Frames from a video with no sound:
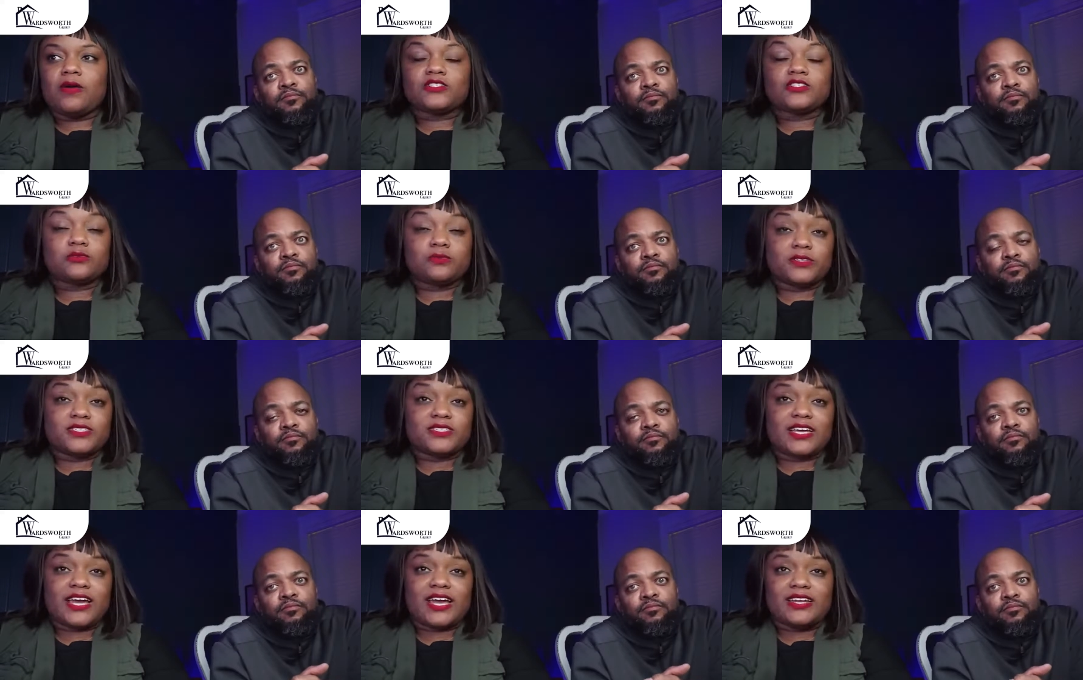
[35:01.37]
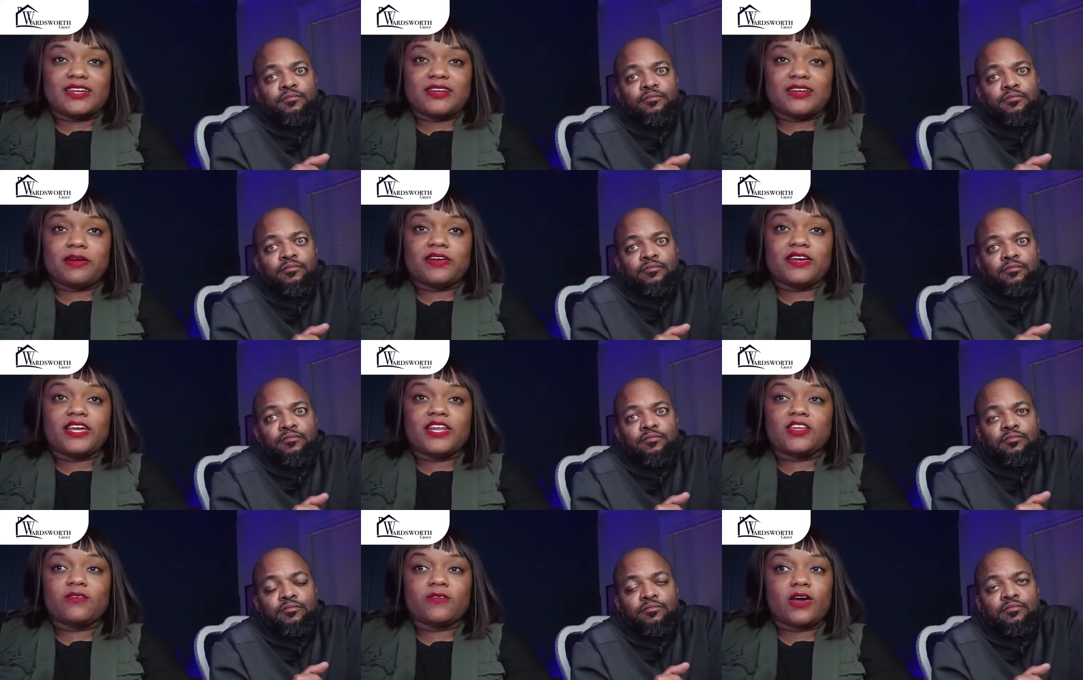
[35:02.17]
Speaker 1: super excited about
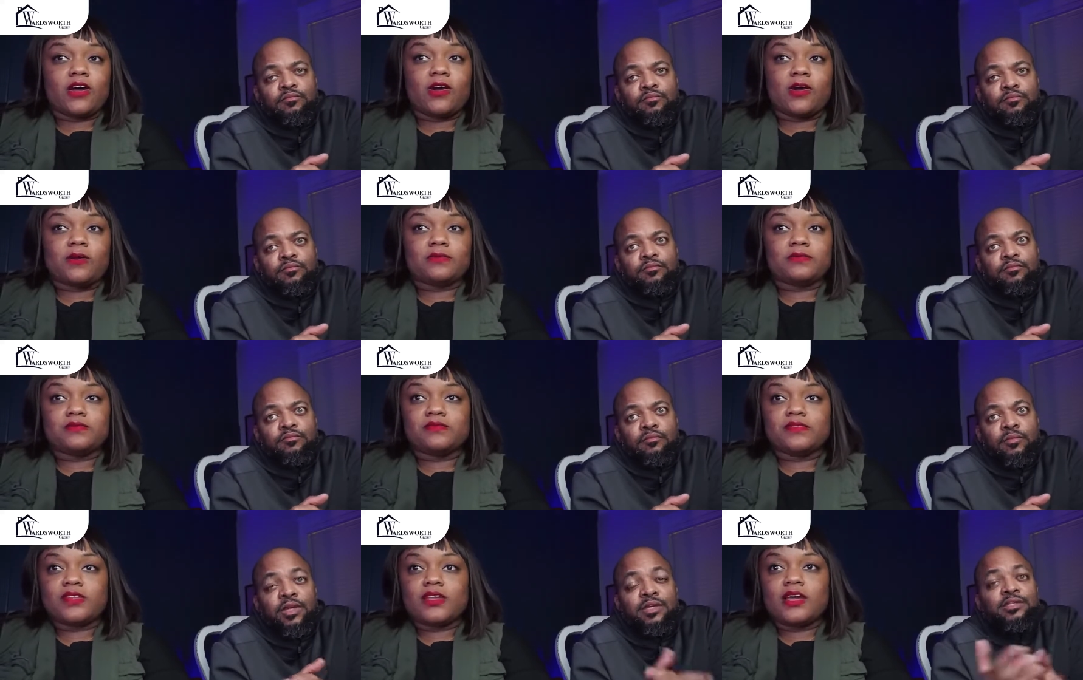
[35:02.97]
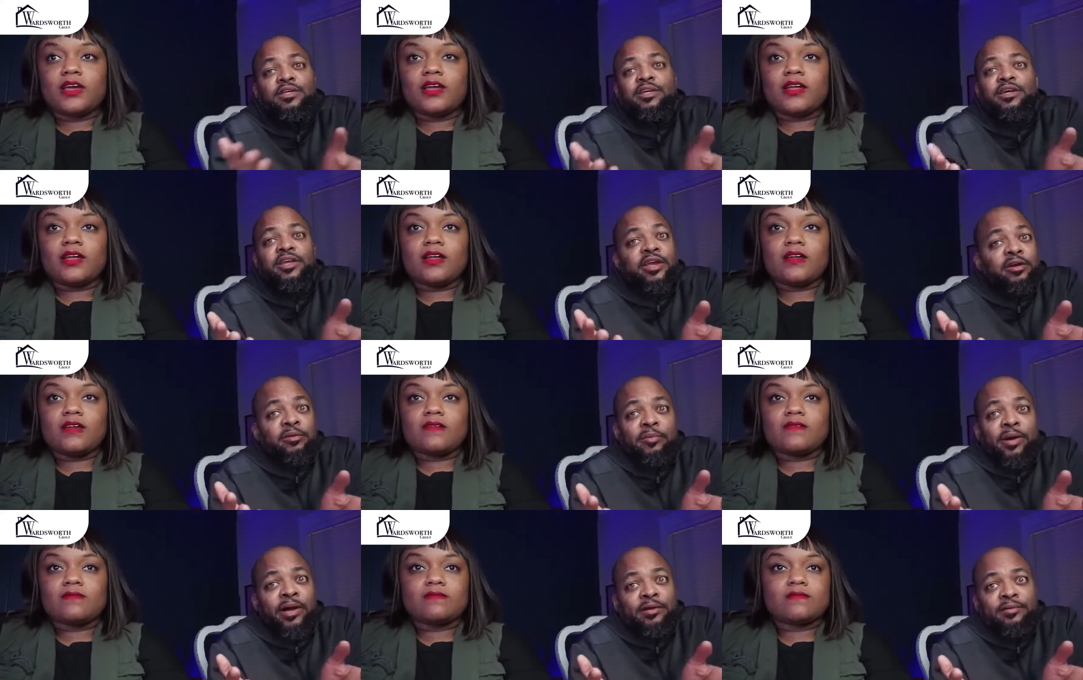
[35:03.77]
getting you in a home.
Speaker 2: This is a good year to
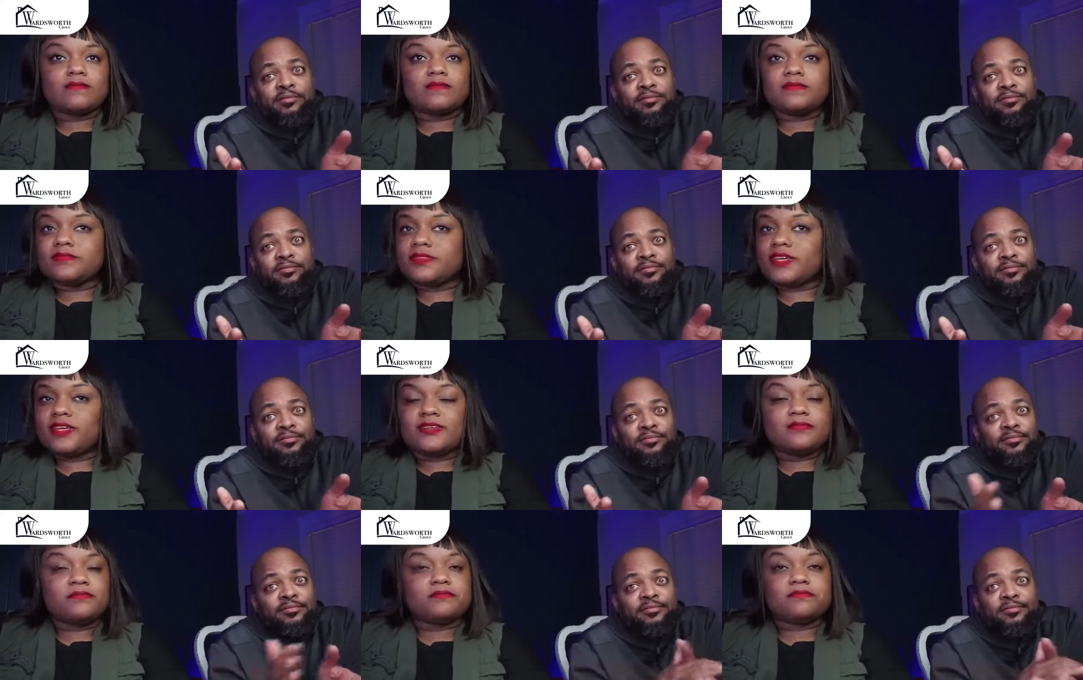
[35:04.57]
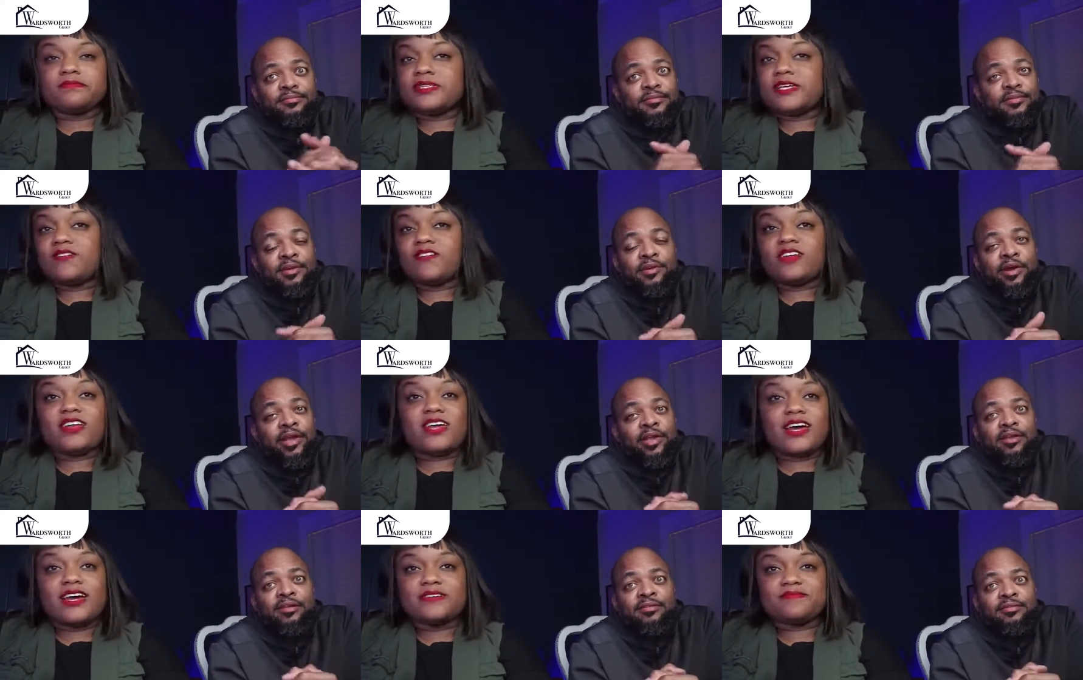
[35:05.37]
buy.
Speaker 1: Believe great,
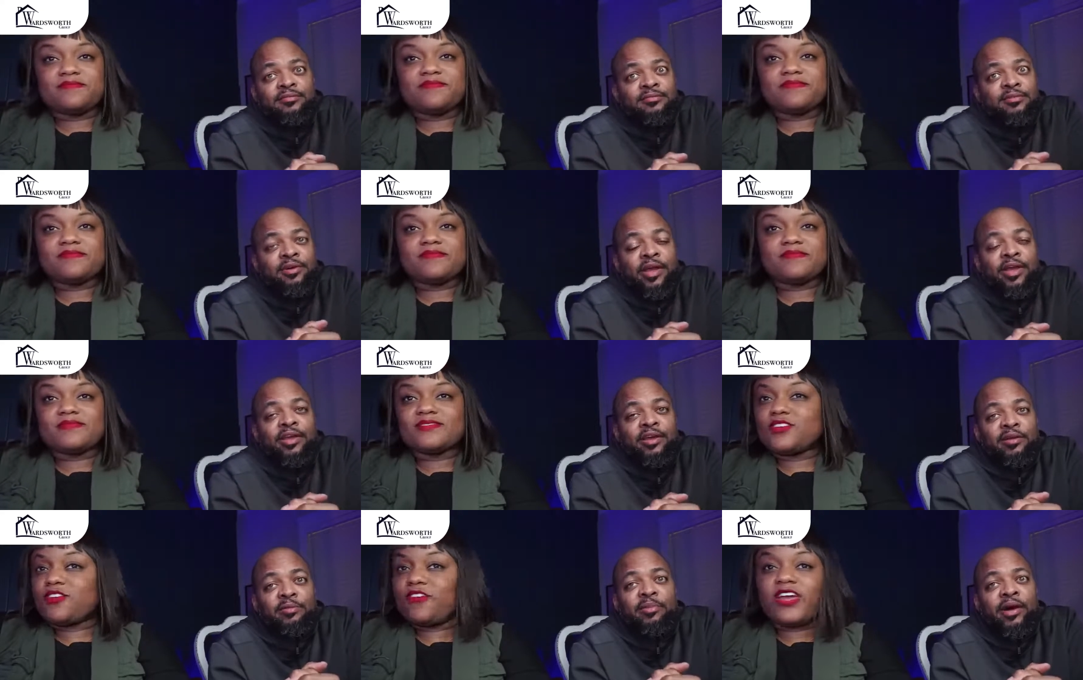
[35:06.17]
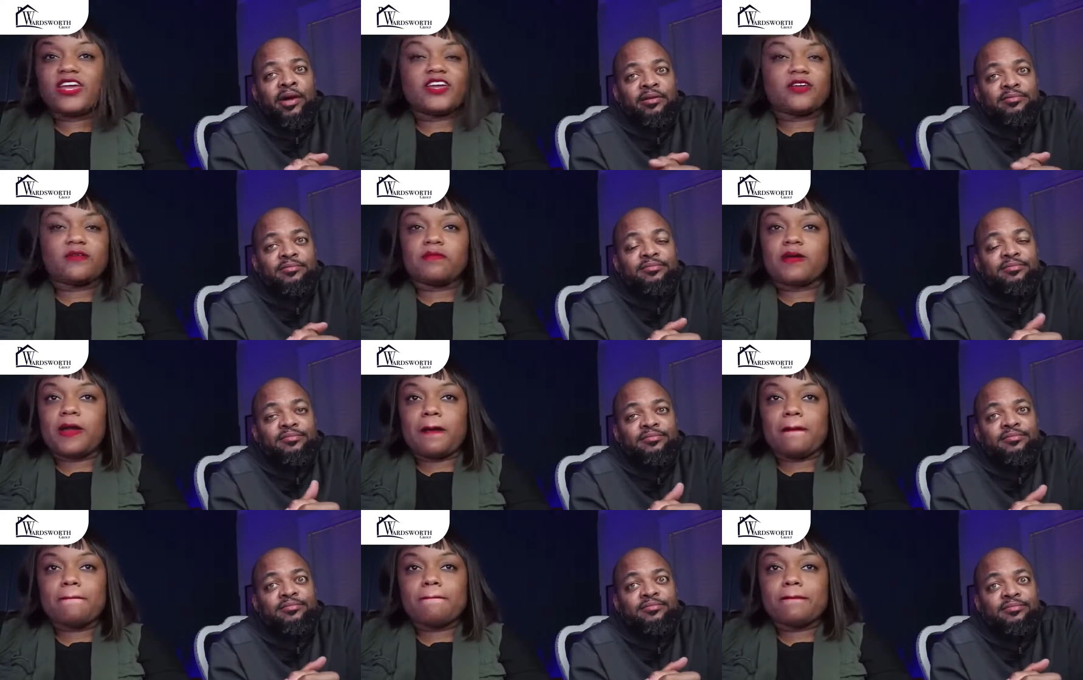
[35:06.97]
not, great year to great buy. year to buy.
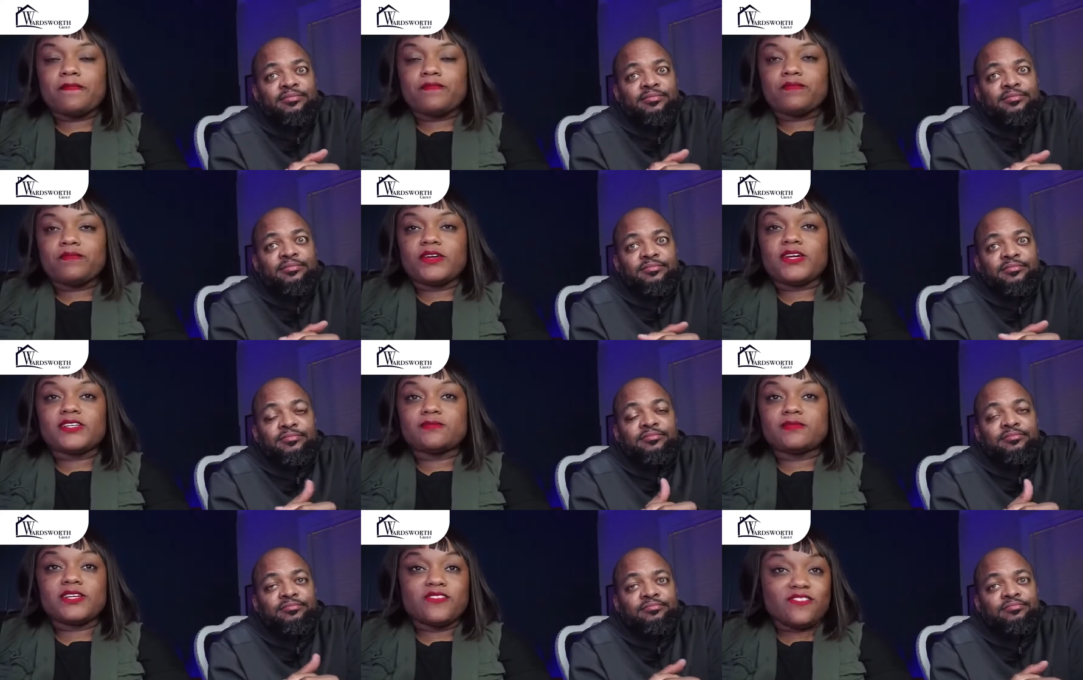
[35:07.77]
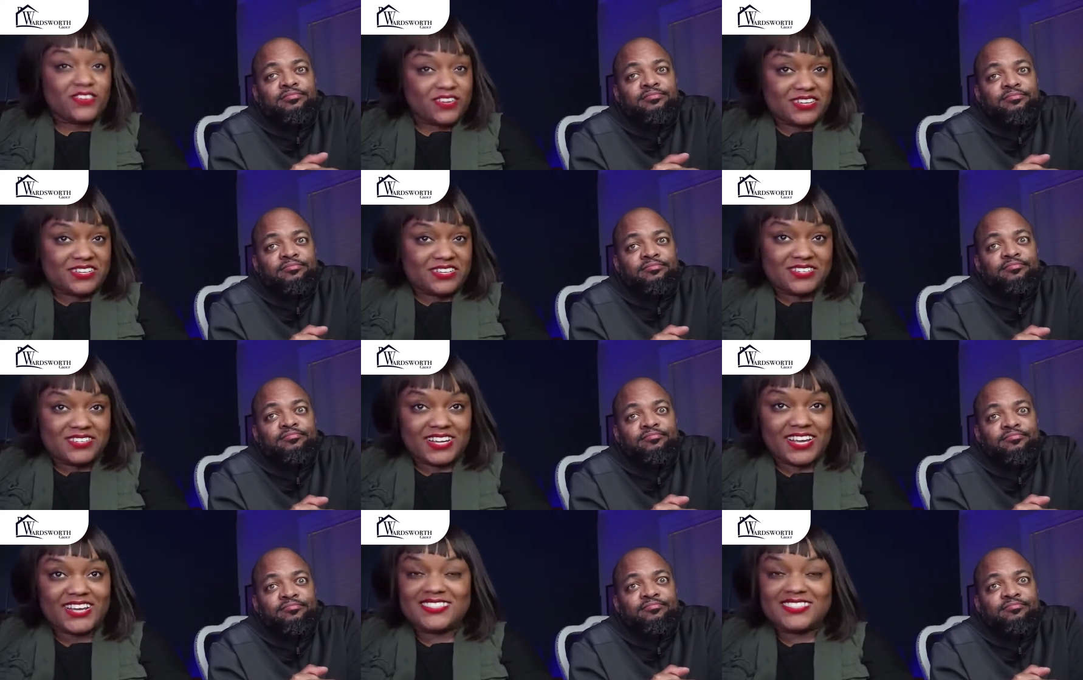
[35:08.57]
Because believe it, like I